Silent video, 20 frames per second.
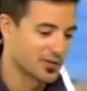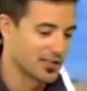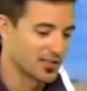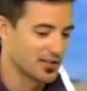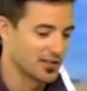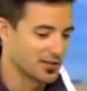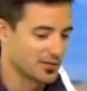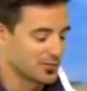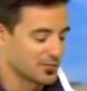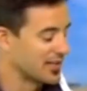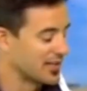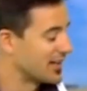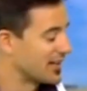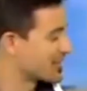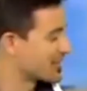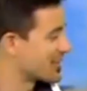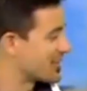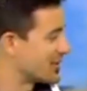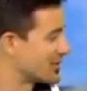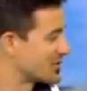we
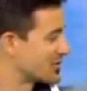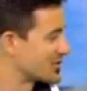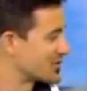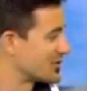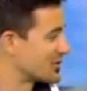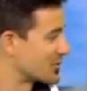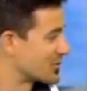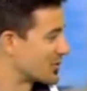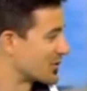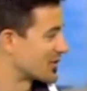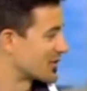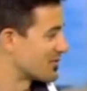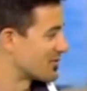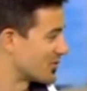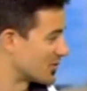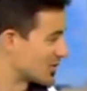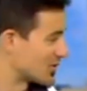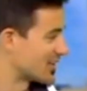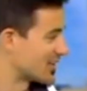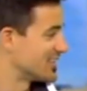get close to the roaring
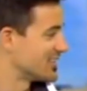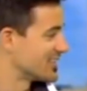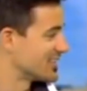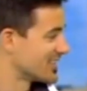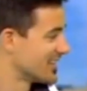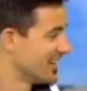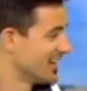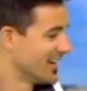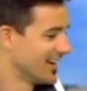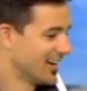40s,